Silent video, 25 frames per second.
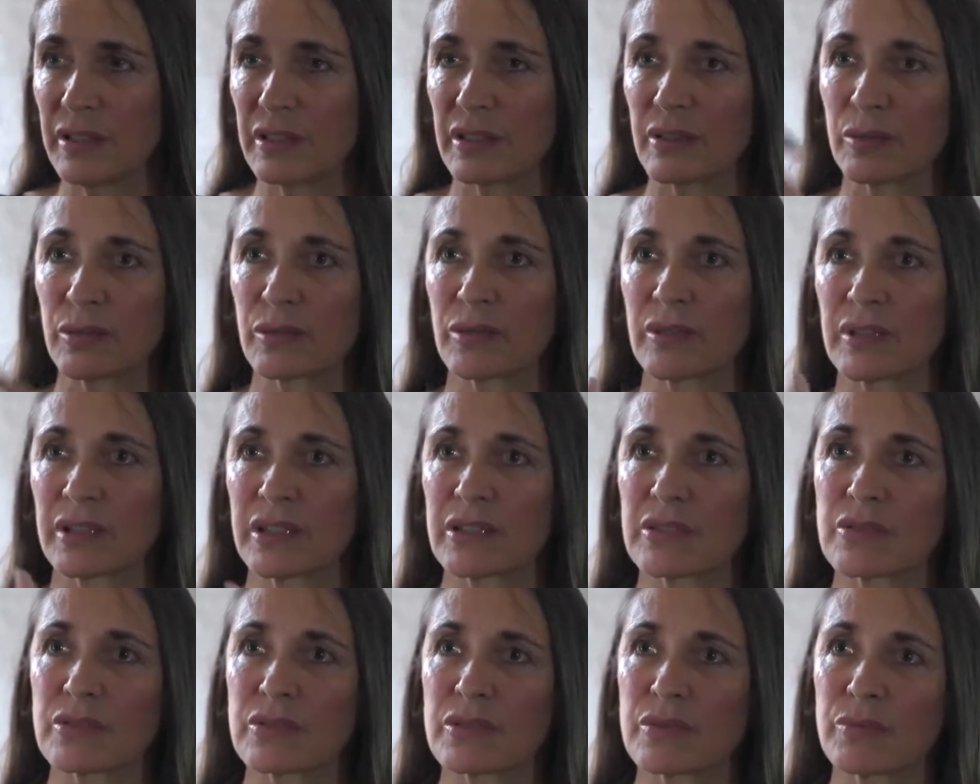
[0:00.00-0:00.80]
There were
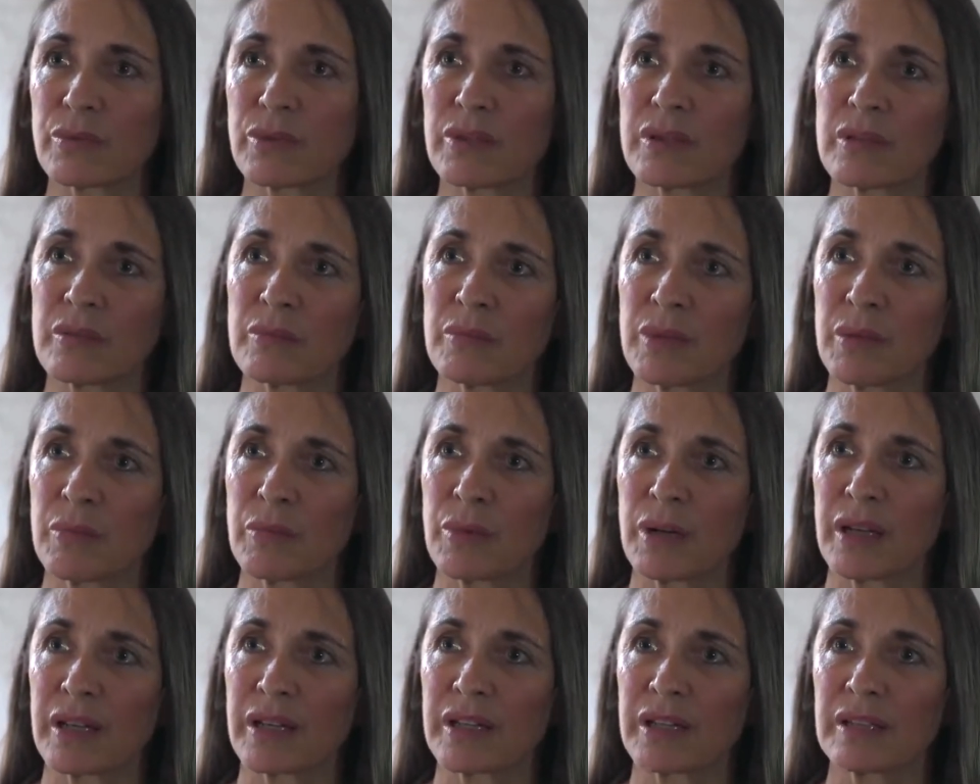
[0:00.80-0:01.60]
lasers put on my
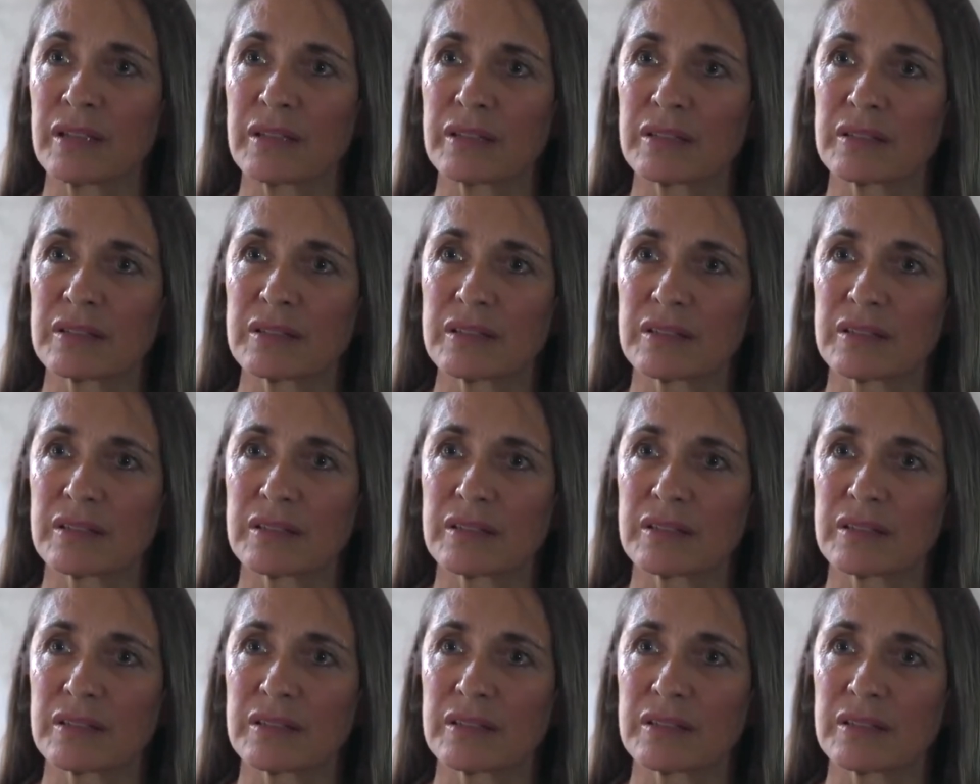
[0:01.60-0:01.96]
body.